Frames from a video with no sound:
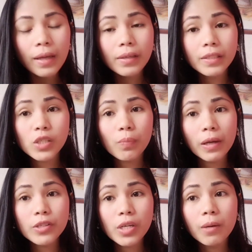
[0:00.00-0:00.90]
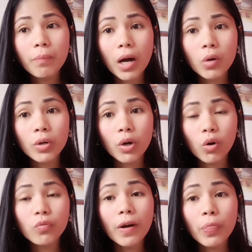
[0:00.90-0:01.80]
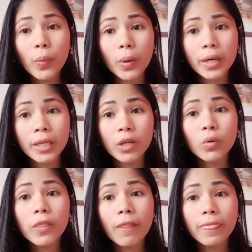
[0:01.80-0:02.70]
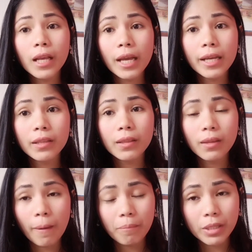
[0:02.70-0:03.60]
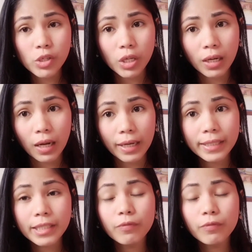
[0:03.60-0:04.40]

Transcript: Special power of attorney, authenticated dapat siya, guys.